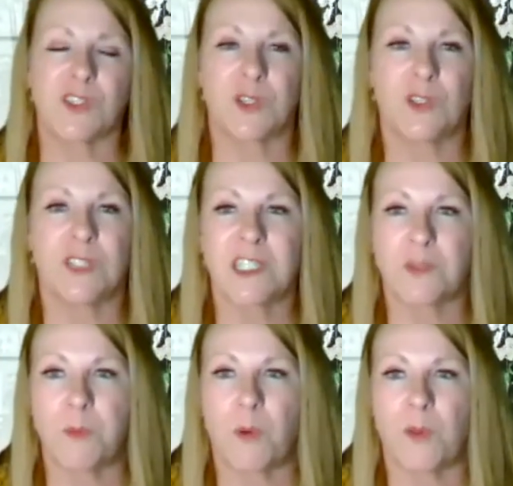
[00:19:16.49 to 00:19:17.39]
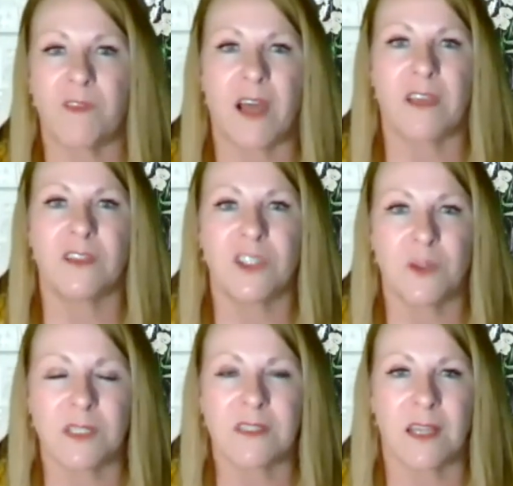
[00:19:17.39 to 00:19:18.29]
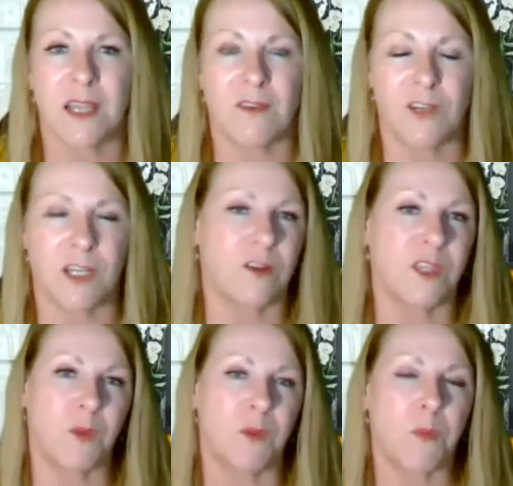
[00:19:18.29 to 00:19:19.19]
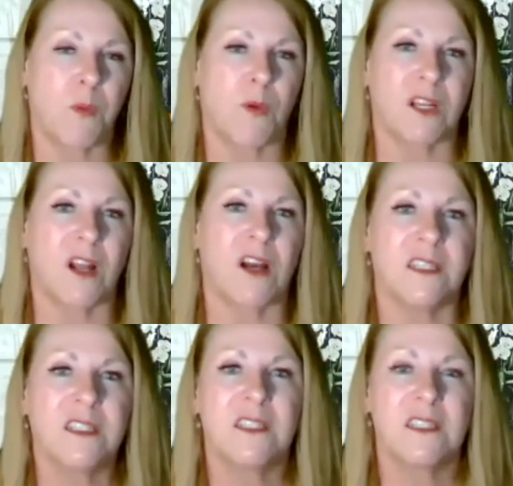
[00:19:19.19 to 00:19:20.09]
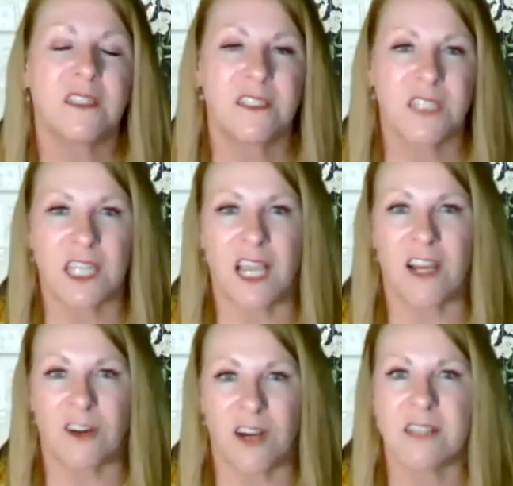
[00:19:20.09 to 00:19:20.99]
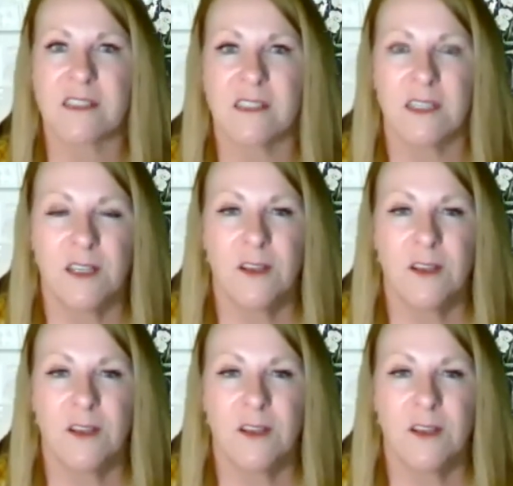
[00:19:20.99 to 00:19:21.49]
So you'll need to report the value to us every year, and then we report it on to the IRS.